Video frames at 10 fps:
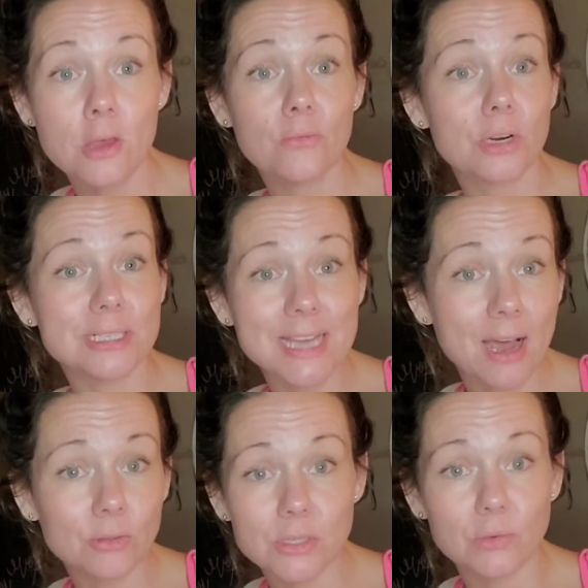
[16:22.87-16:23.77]
for
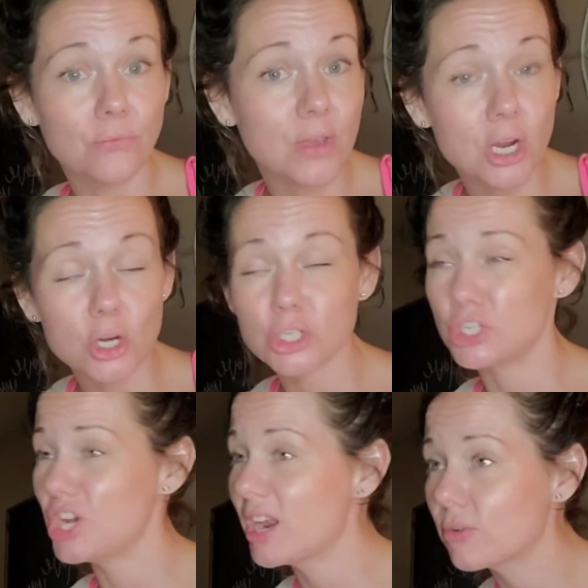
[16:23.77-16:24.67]
doubts, fears,
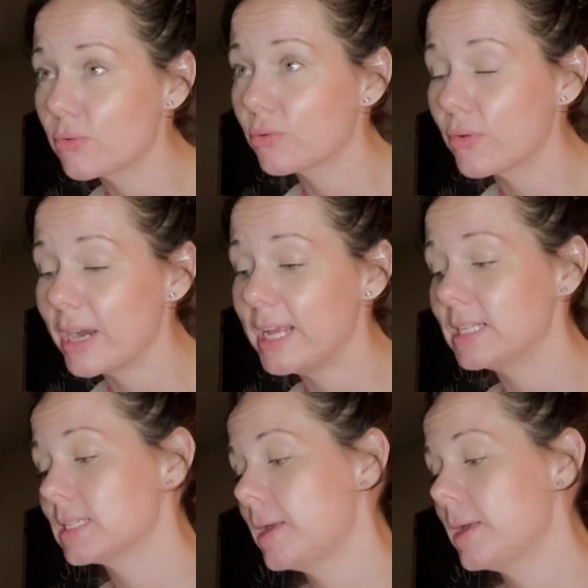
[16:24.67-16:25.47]
general readings.